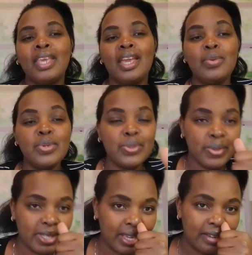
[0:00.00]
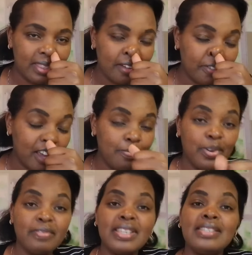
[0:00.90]
and used to say the five
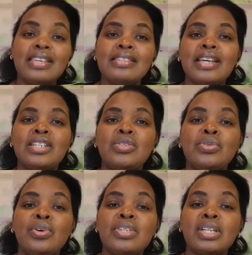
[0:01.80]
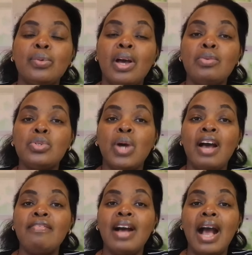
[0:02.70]
provinces that do not require you to
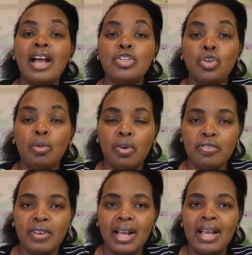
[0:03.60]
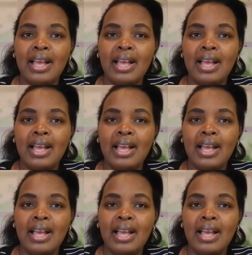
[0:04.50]
have a job offer.